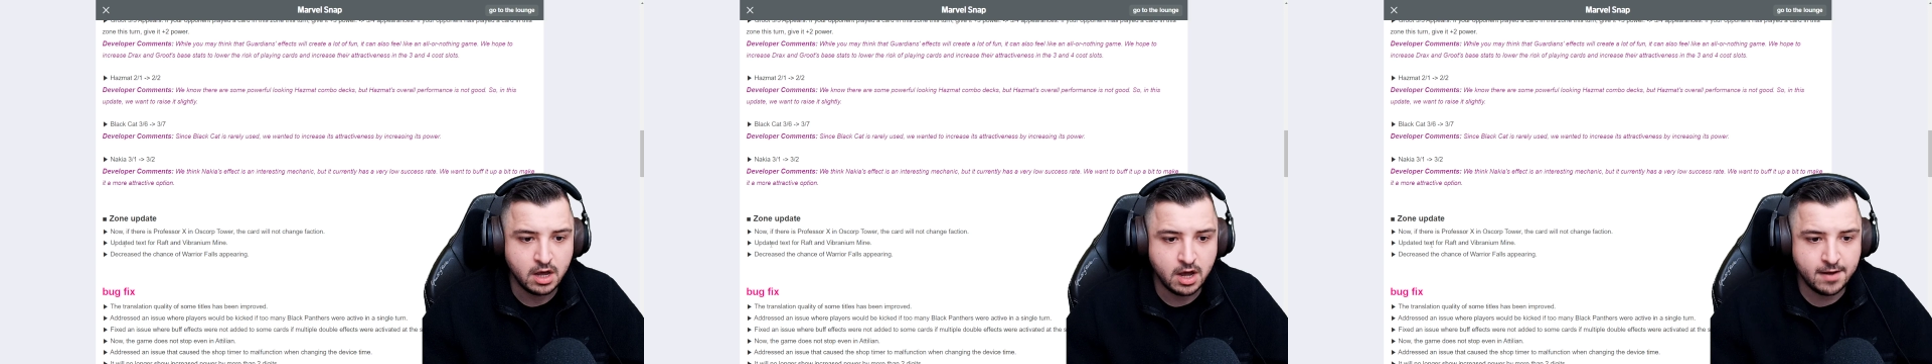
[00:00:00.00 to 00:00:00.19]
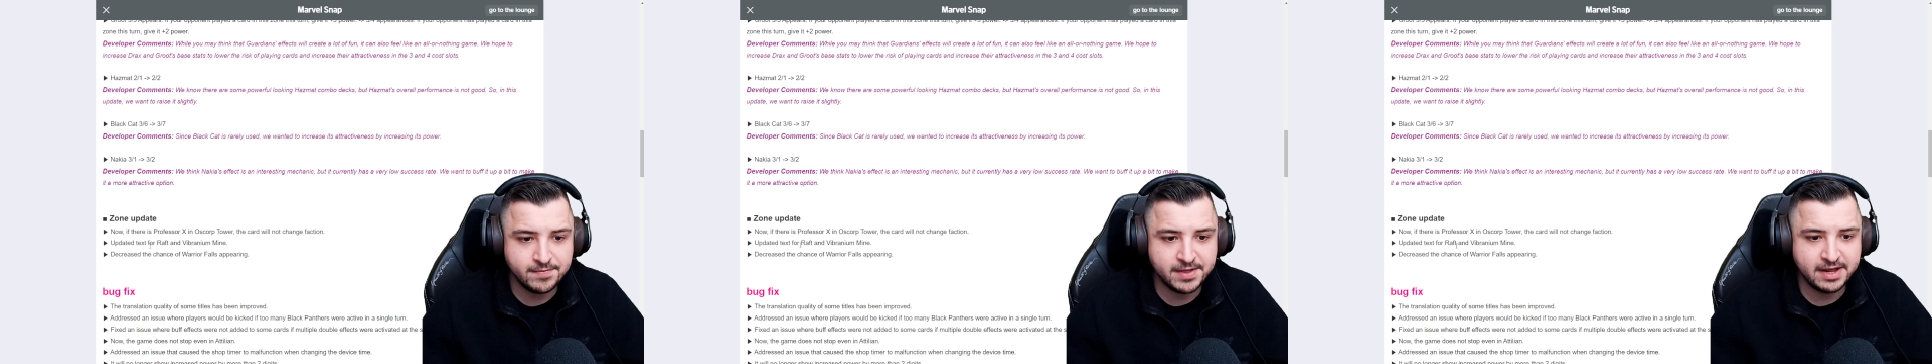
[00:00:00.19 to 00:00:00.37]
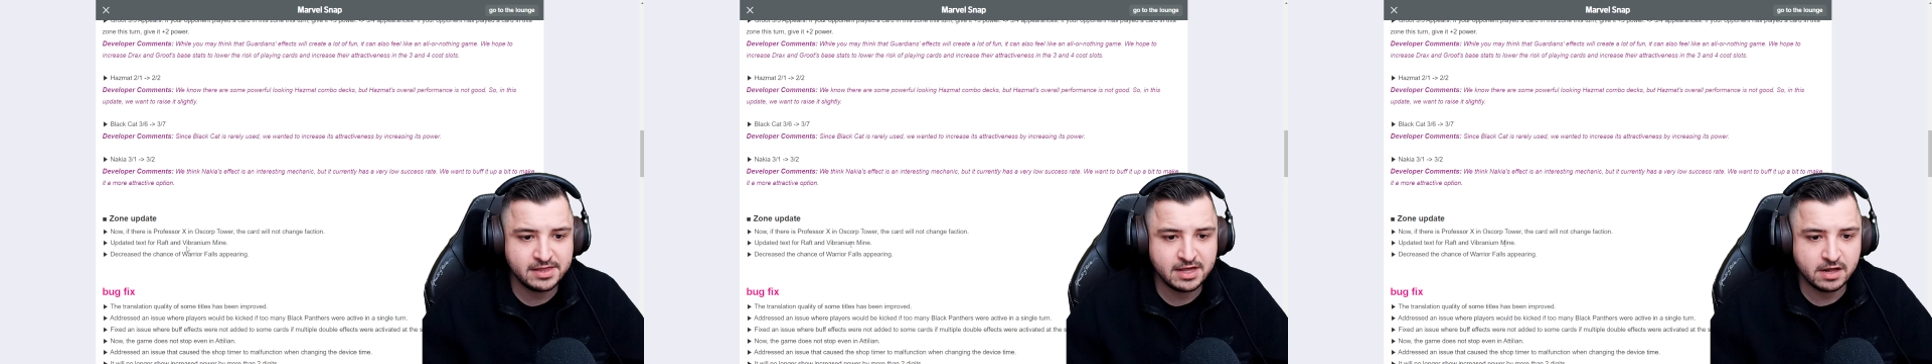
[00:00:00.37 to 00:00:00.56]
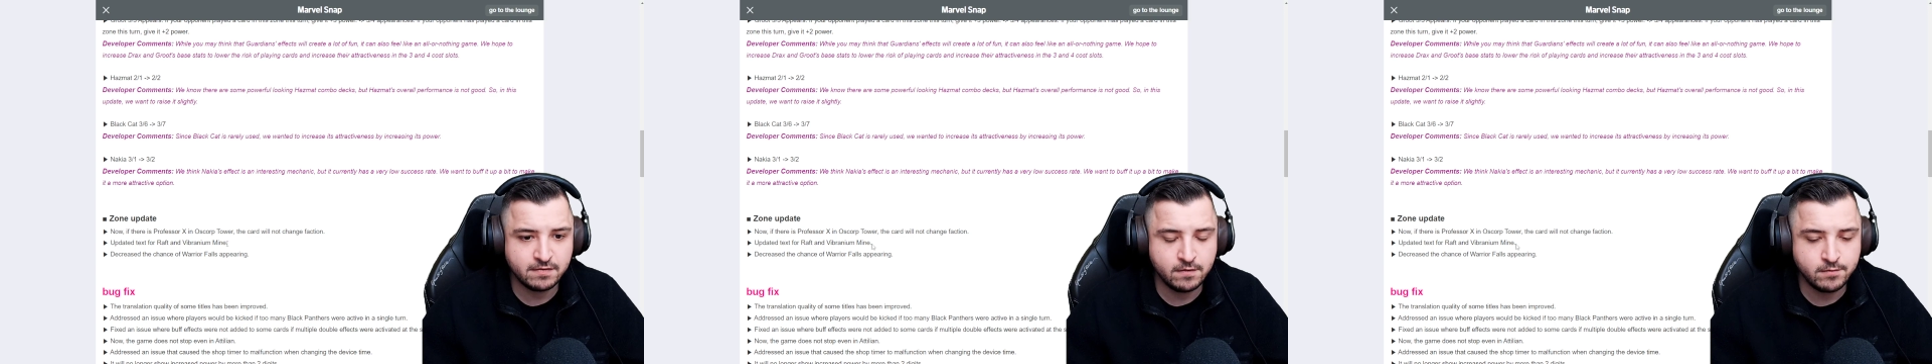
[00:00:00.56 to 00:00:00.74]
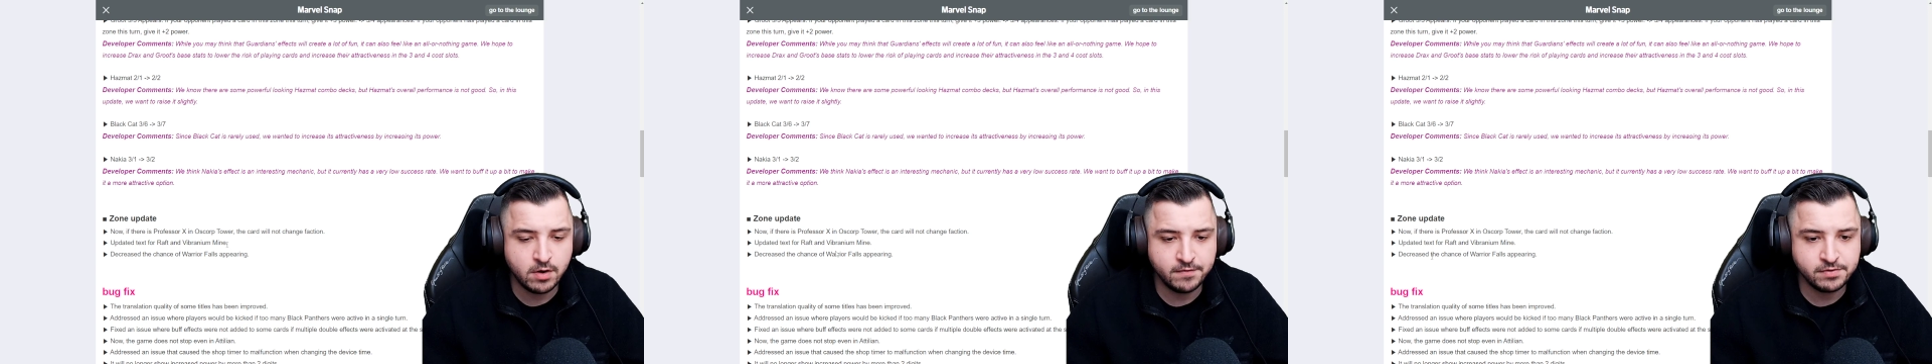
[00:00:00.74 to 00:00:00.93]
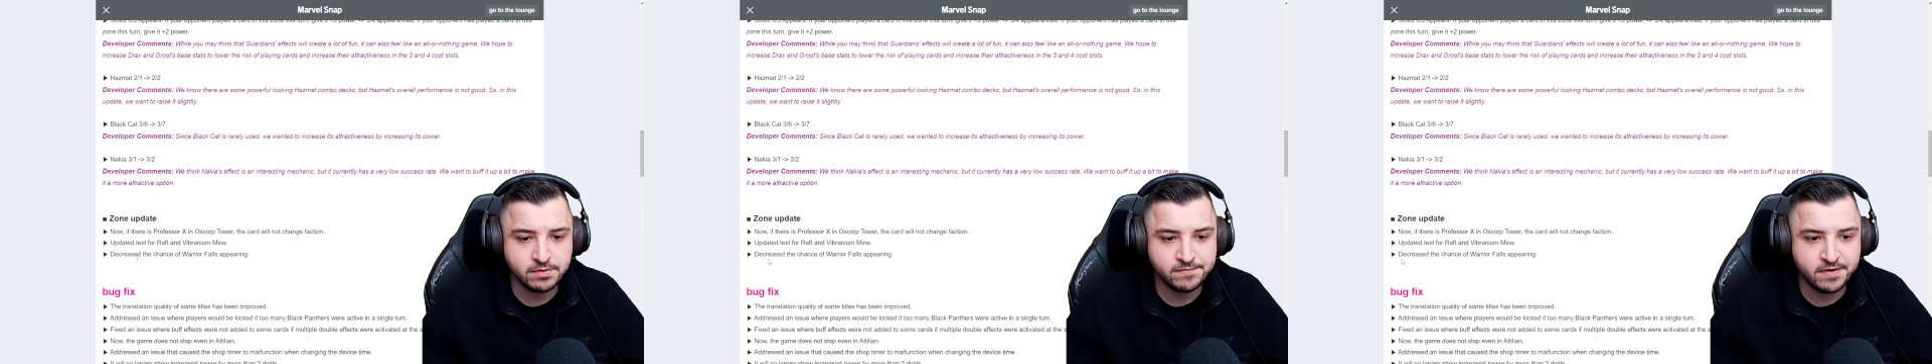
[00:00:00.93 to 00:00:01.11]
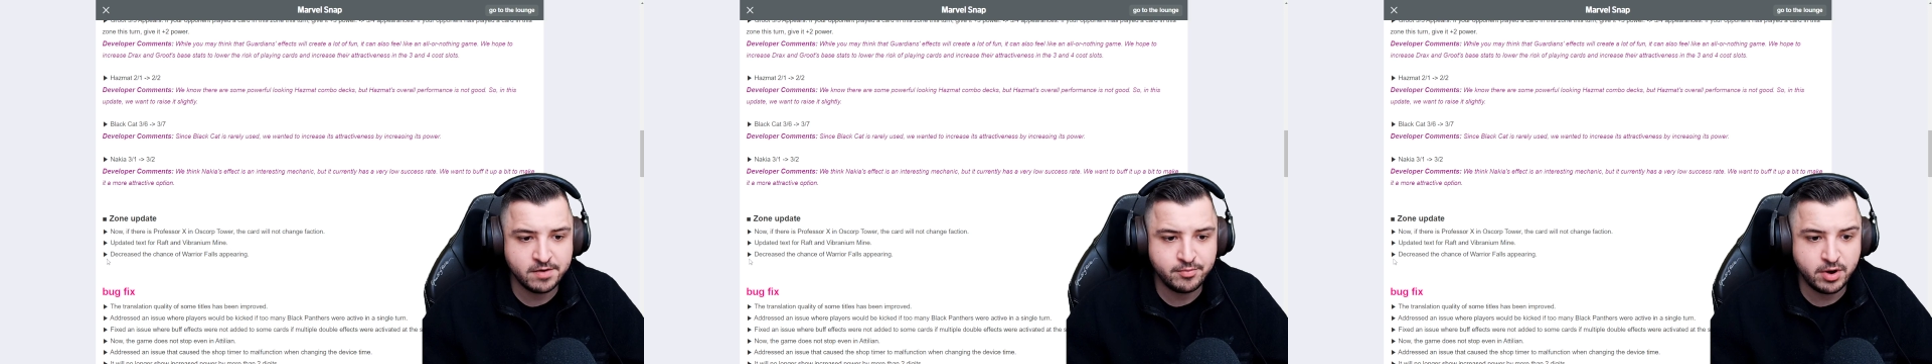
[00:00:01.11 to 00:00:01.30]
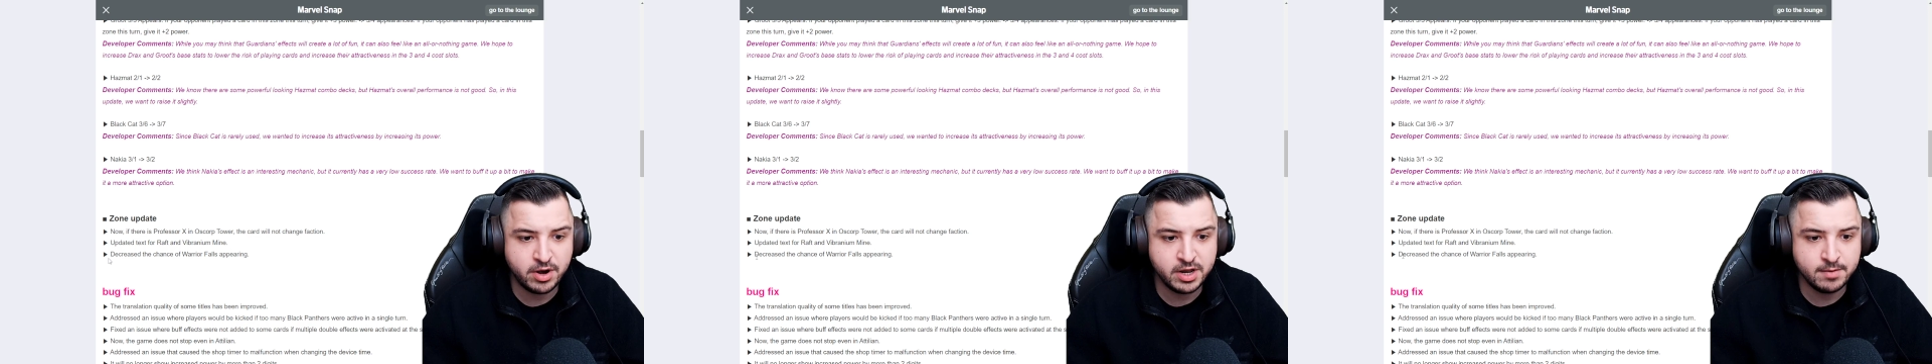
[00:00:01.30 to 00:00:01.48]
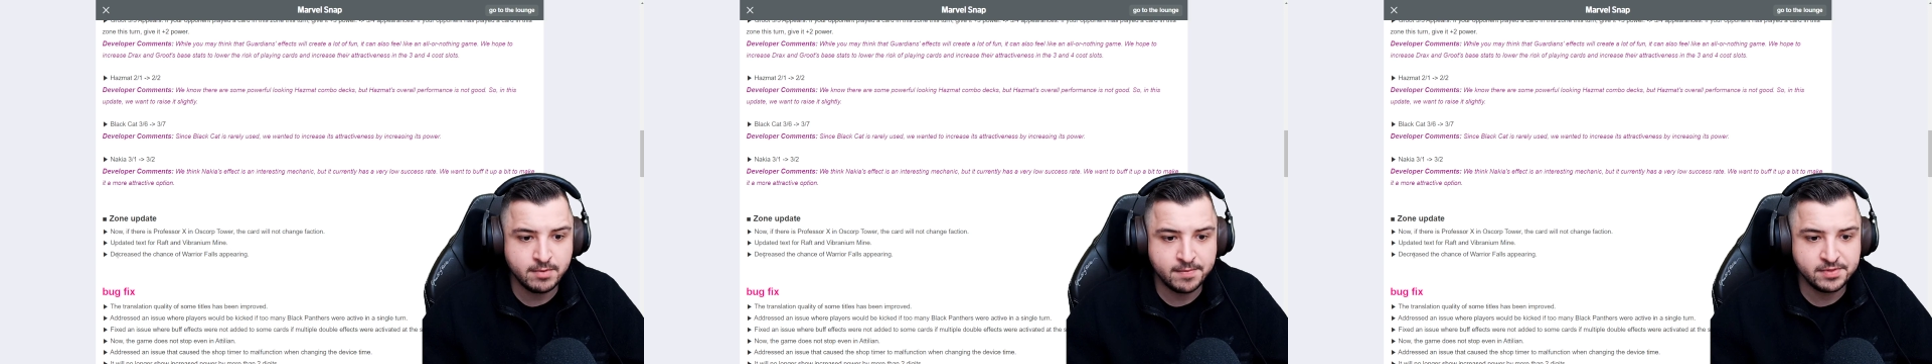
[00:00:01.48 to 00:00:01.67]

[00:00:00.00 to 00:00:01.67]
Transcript: Updated text for Wrath and Vibranium.